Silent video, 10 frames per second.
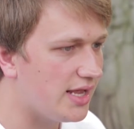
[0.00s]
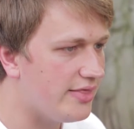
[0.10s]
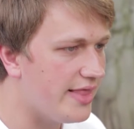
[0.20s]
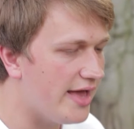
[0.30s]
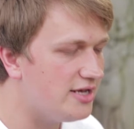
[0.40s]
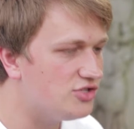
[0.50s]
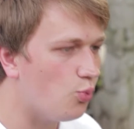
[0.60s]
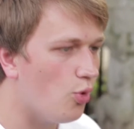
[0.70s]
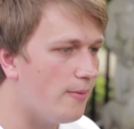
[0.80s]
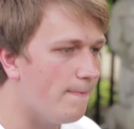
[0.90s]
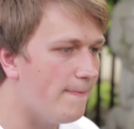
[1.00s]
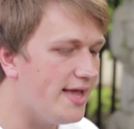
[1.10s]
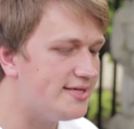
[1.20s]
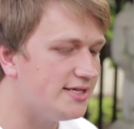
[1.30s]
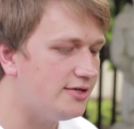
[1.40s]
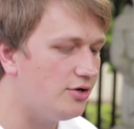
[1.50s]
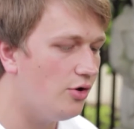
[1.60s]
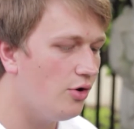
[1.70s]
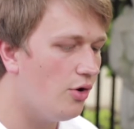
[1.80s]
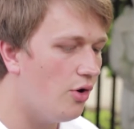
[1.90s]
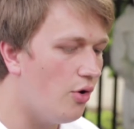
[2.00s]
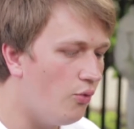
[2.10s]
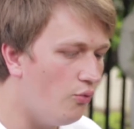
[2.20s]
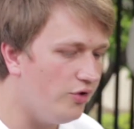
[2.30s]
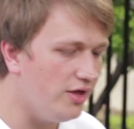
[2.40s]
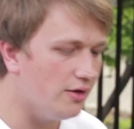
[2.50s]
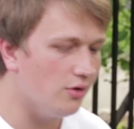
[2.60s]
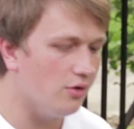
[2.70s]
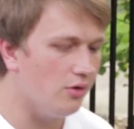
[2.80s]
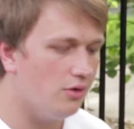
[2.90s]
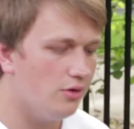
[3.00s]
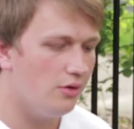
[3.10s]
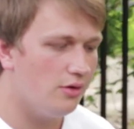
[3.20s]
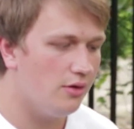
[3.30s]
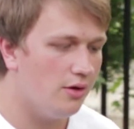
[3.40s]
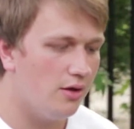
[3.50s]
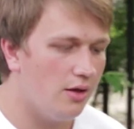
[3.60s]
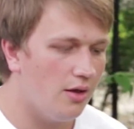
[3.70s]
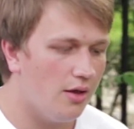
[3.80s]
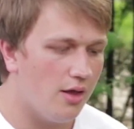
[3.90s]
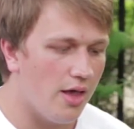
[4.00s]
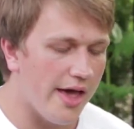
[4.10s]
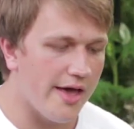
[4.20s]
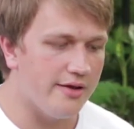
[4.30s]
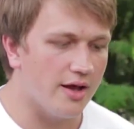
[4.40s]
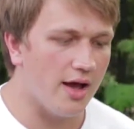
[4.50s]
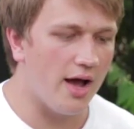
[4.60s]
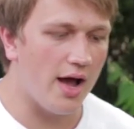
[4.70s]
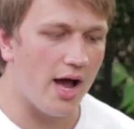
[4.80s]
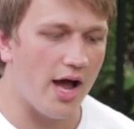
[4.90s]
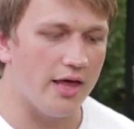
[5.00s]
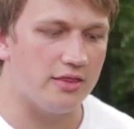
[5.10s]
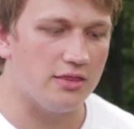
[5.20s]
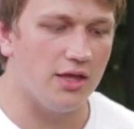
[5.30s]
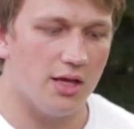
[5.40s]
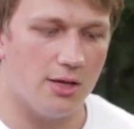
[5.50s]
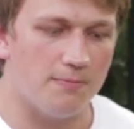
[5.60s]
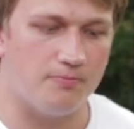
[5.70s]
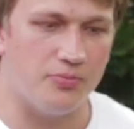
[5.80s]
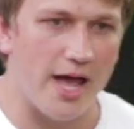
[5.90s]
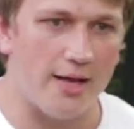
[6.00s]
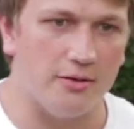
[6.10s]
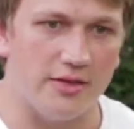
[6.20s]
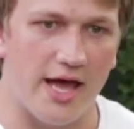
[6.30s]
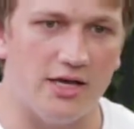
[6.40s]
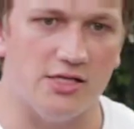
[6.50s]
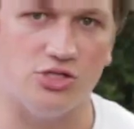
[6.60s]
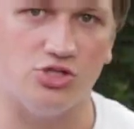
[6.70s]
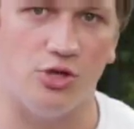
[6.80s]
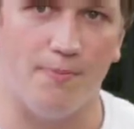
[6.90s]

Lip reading: and that is what makes it real. And I think that that is the